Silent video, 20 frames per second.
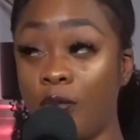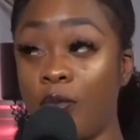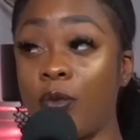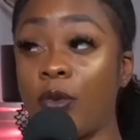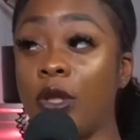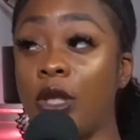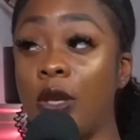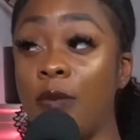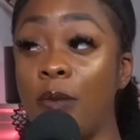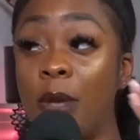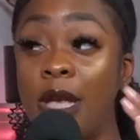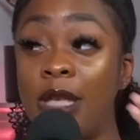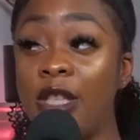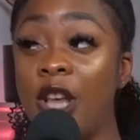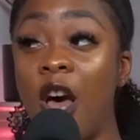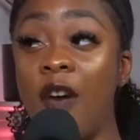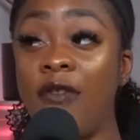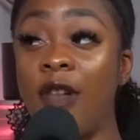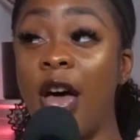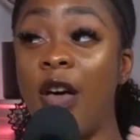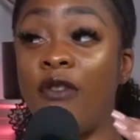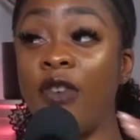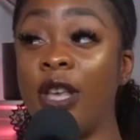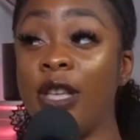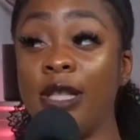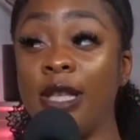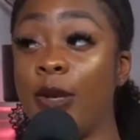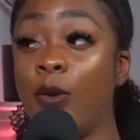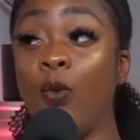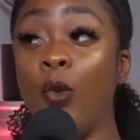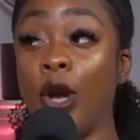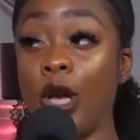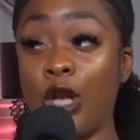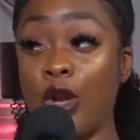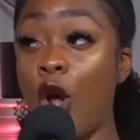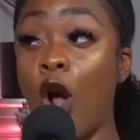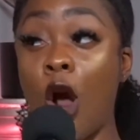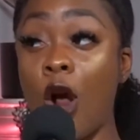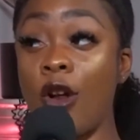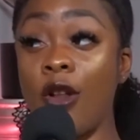to me, soft life isn't
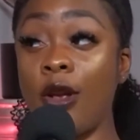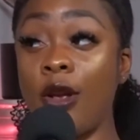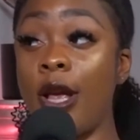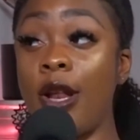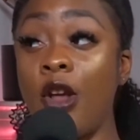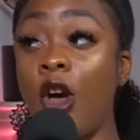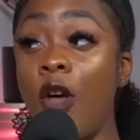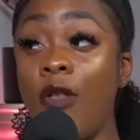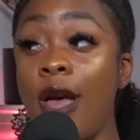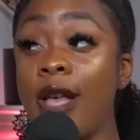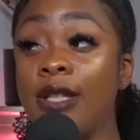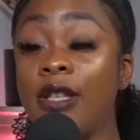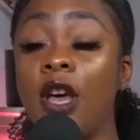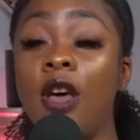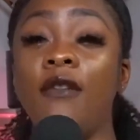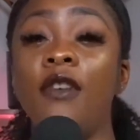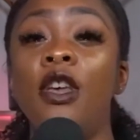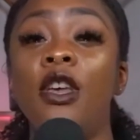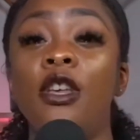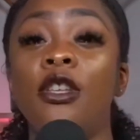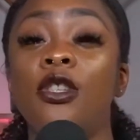working hard and all that stuff.